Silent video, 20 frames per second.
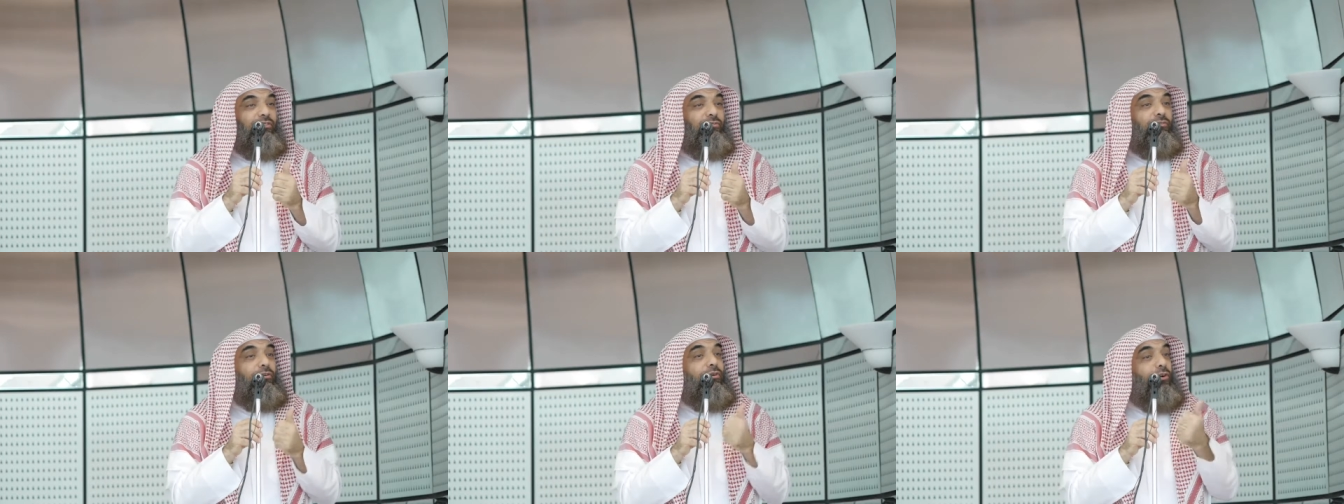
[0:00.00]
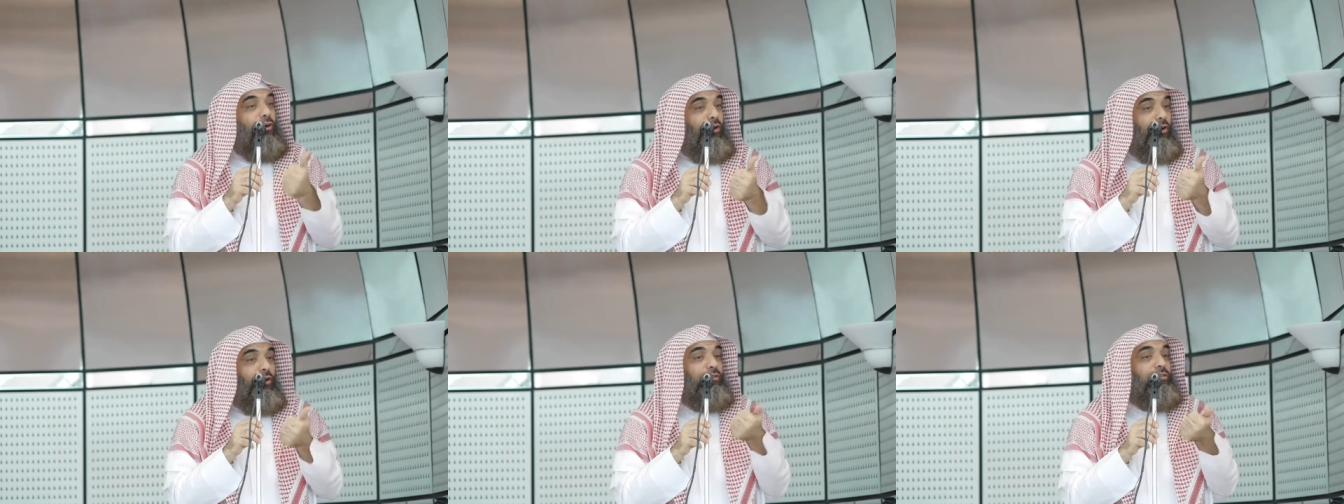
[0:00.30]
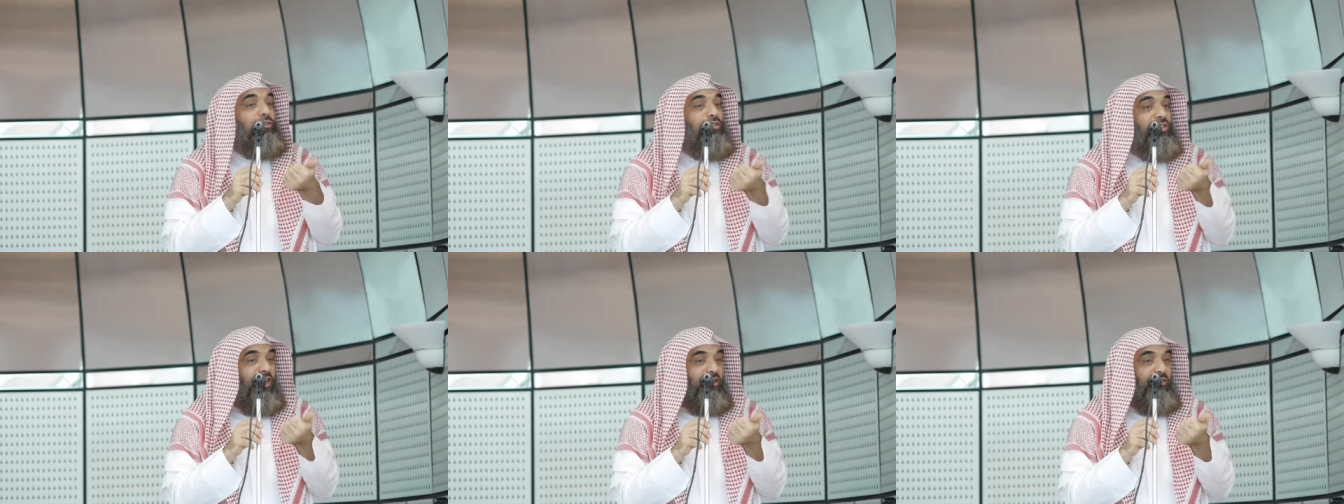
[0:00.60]
for her
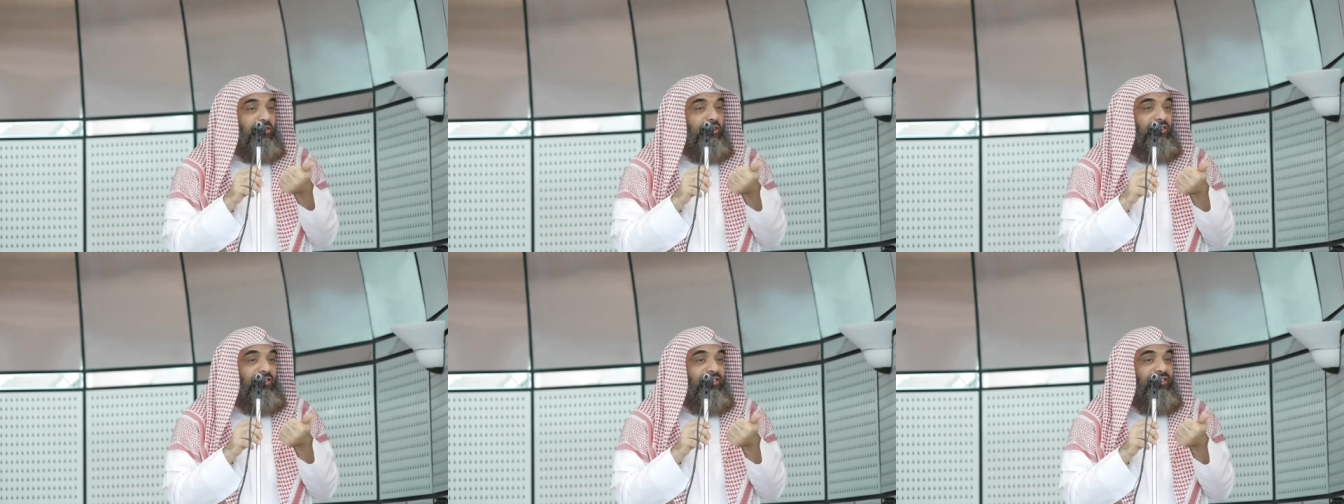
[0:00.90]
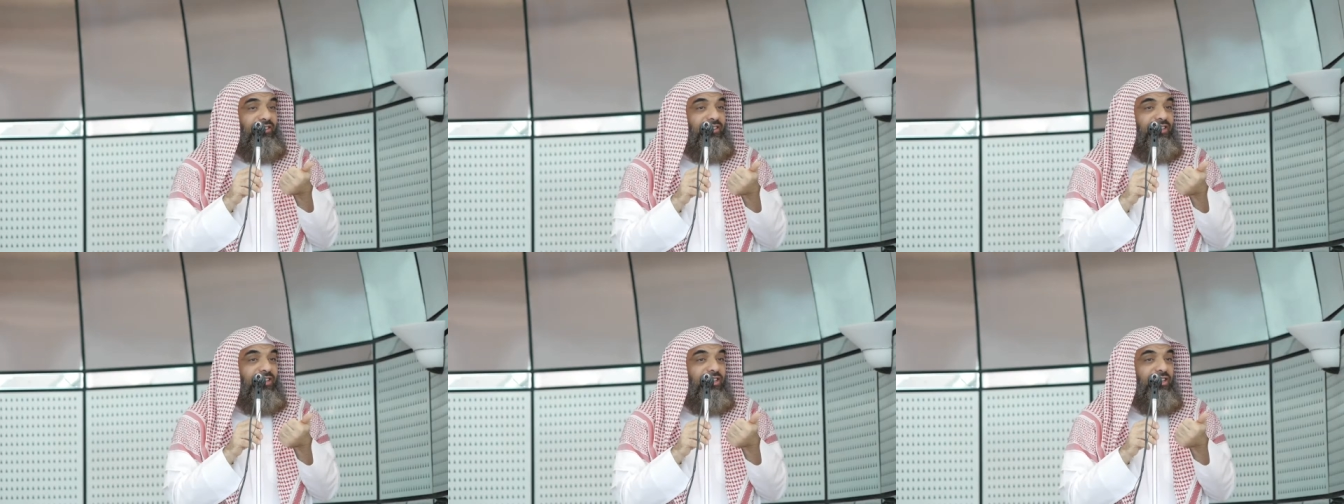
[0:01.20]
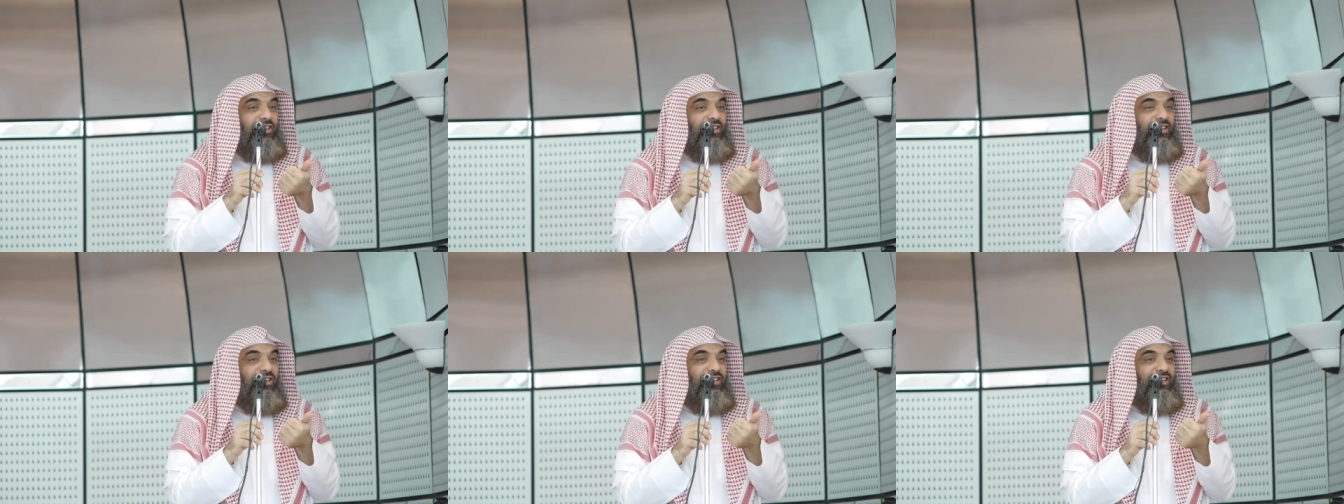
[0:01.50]
to suckle
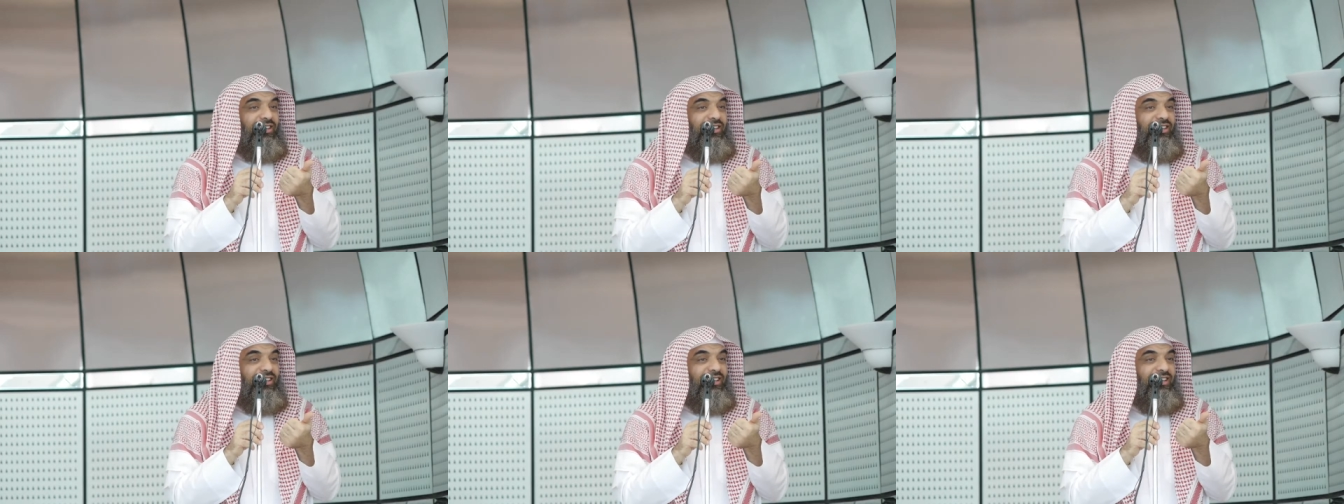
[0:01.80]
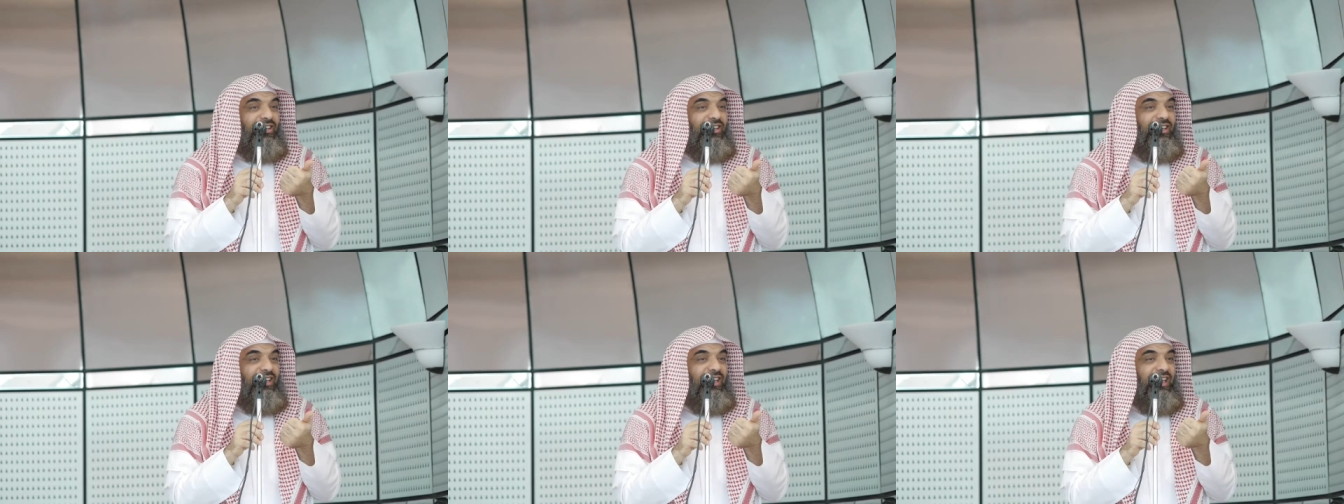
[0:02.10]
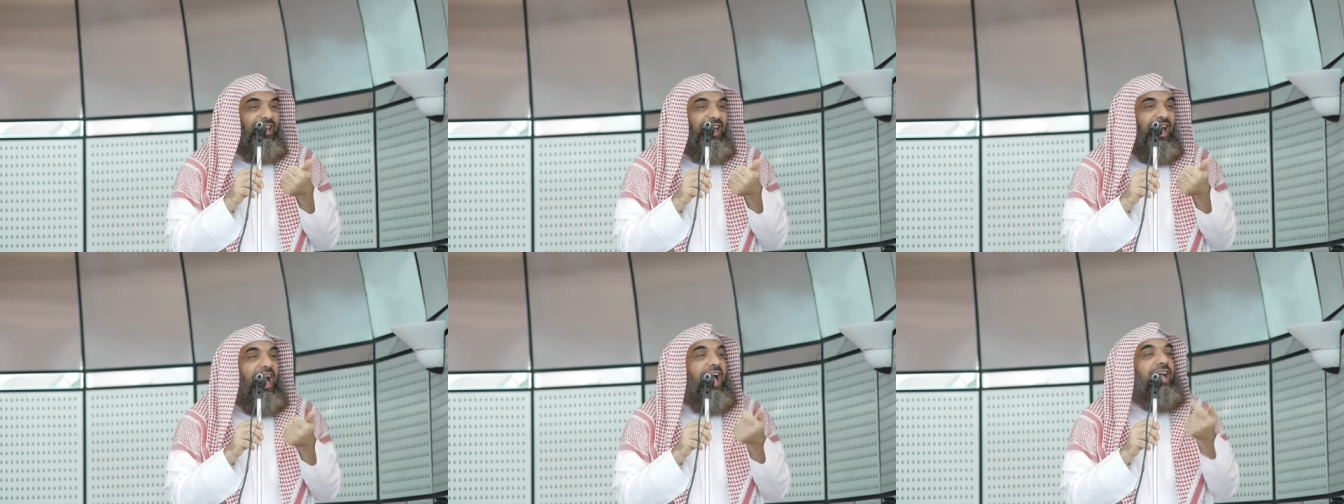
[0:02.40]

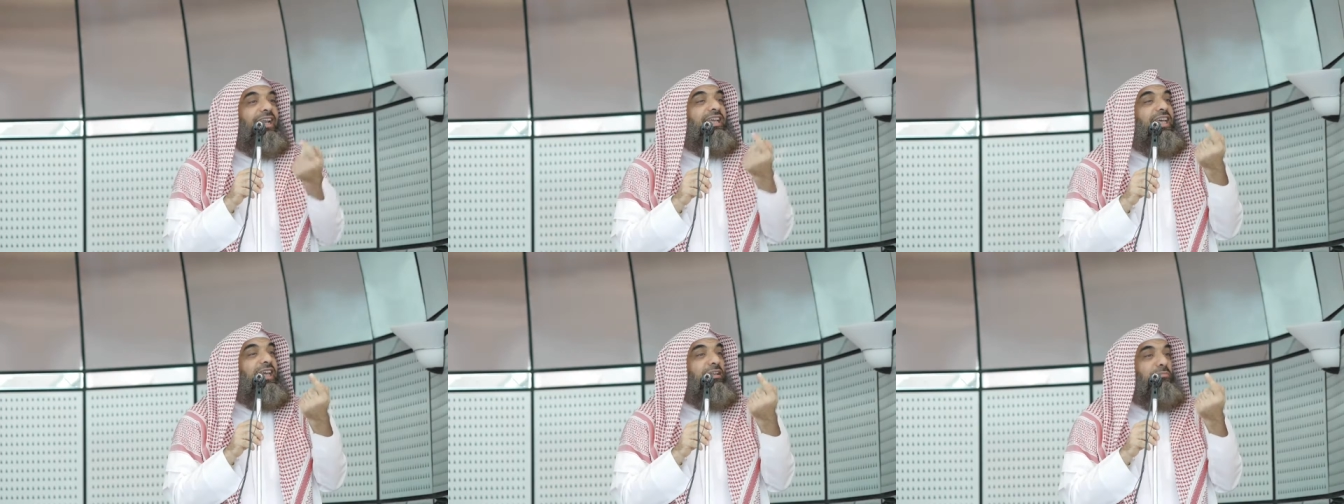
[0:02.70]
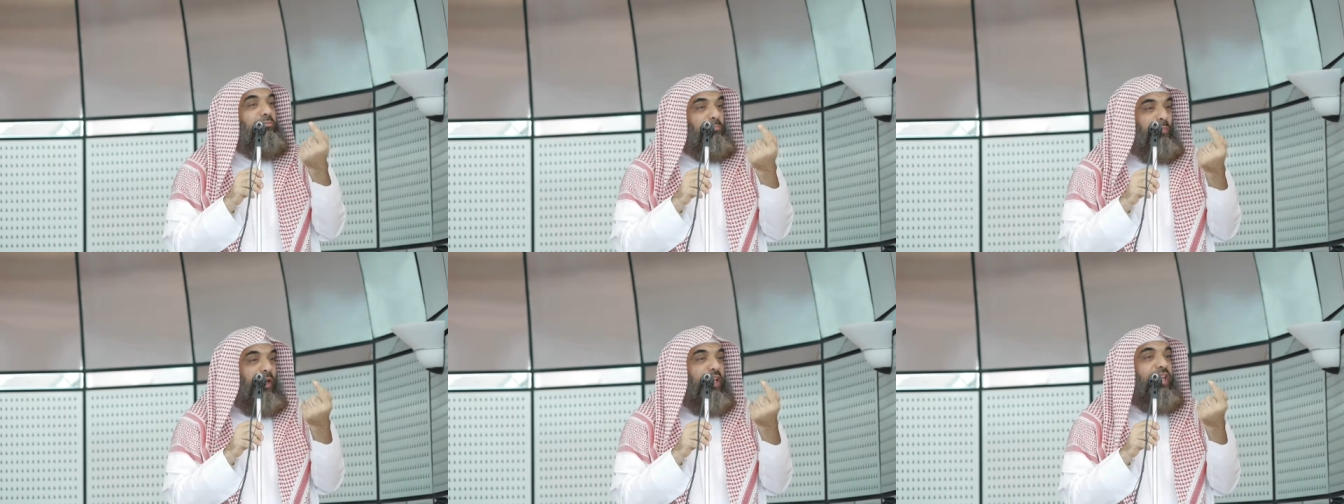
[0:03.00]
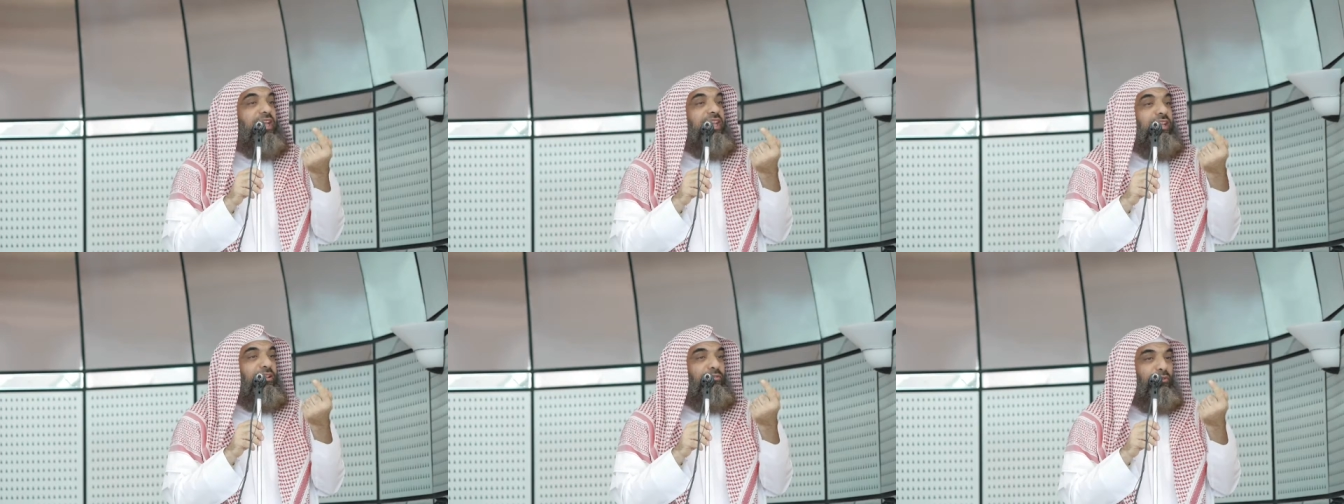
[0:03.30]
and get
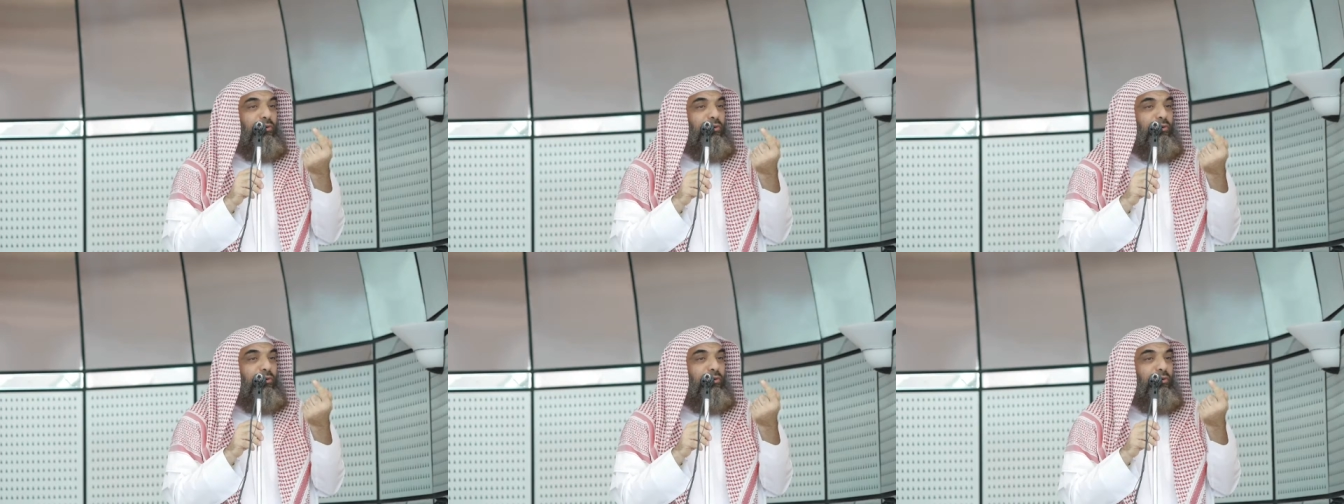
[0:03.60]
paid